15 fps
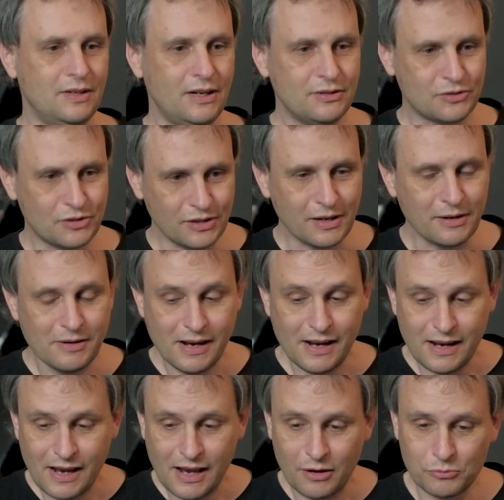Yeah, so
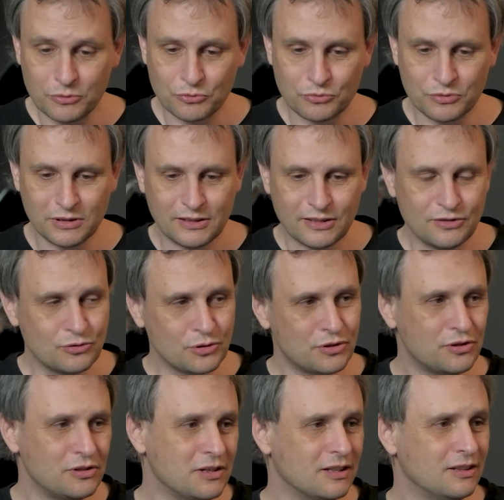it was really
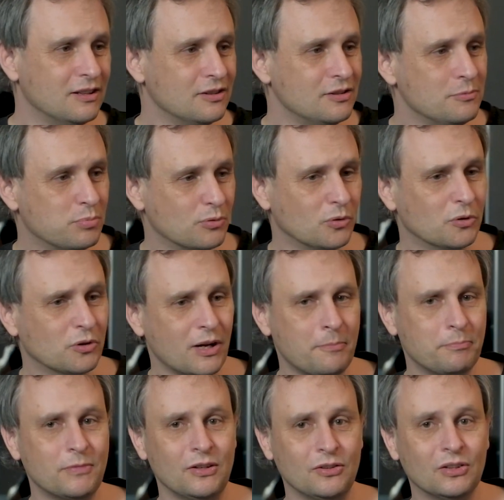interesting that you brought
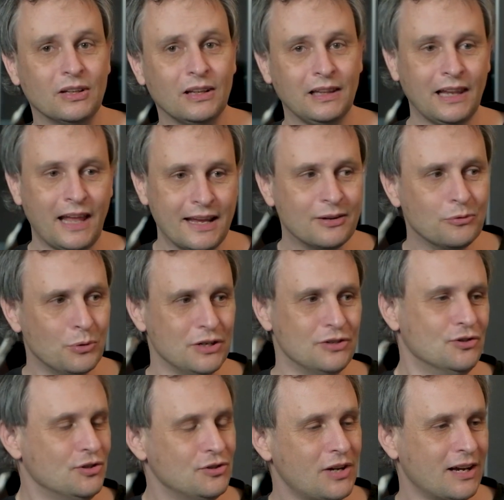up that
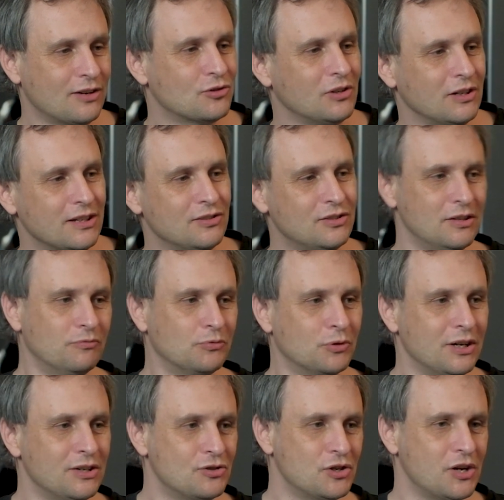language is actually a
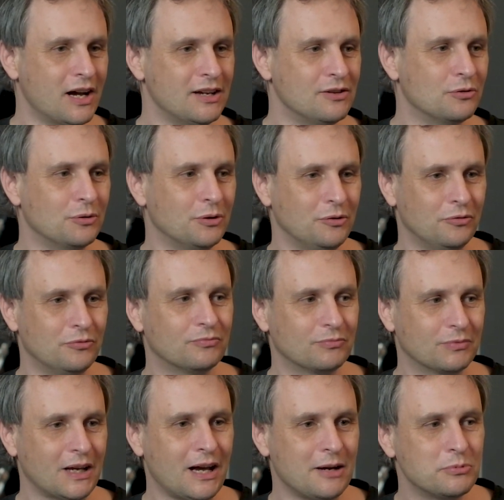differentiator of
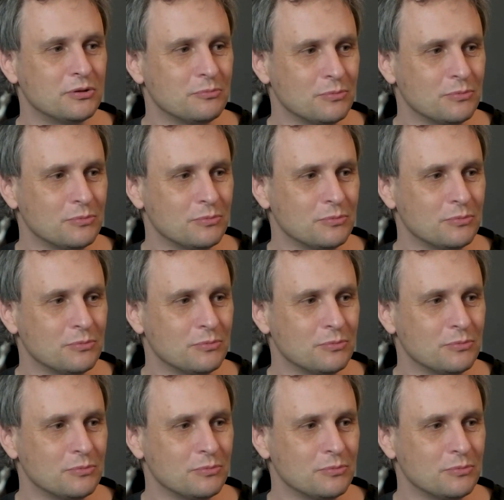carbon